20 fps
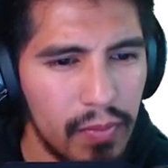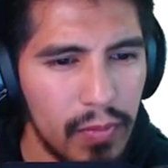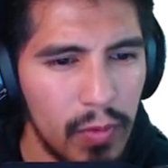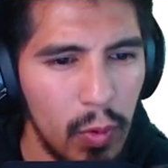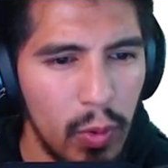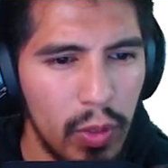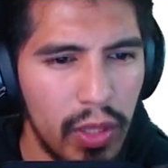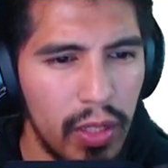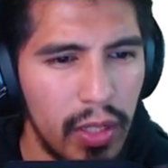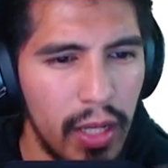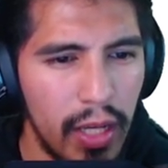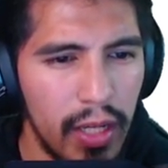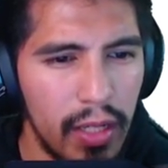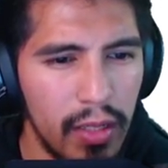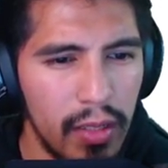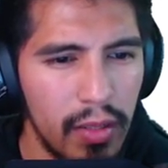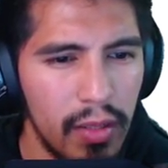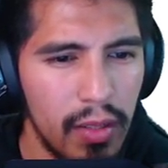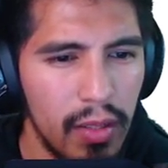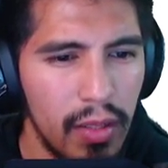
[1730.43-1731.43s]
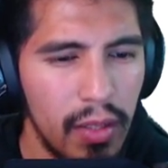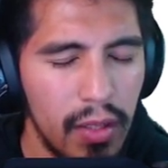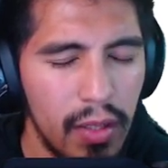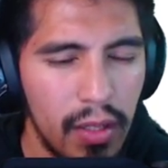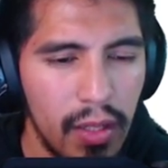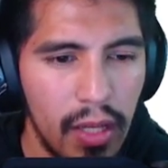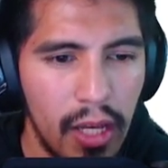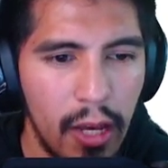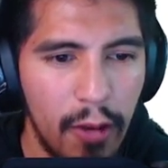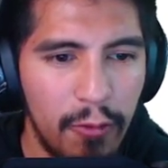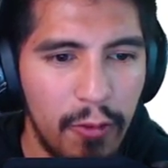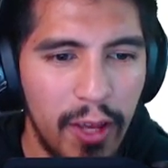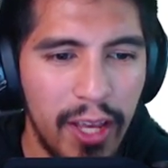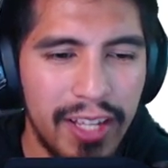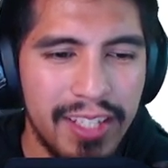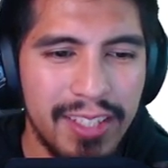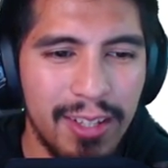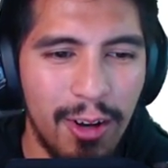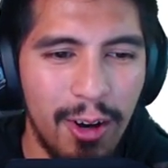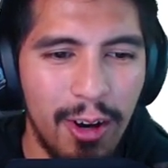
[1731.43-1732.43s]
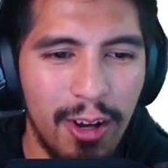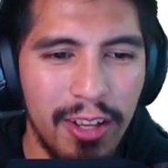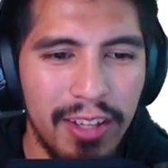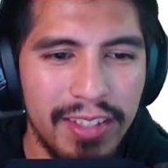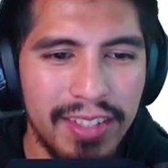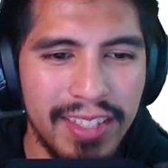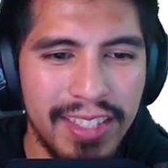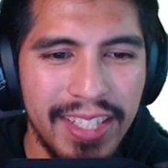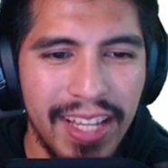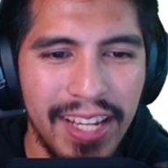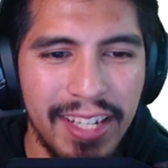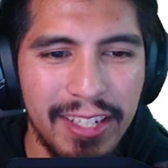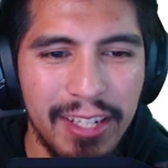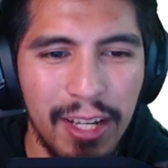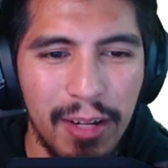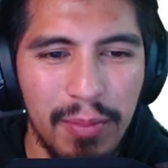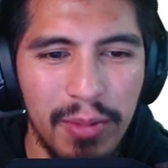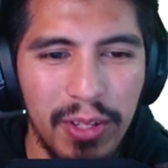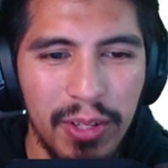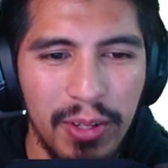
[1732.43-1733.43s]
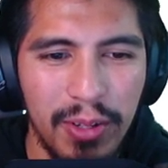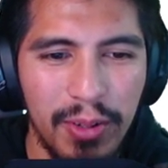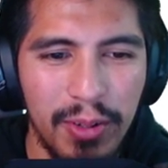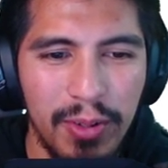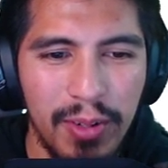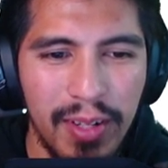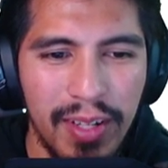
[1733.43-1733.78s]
with an A, affects all set W's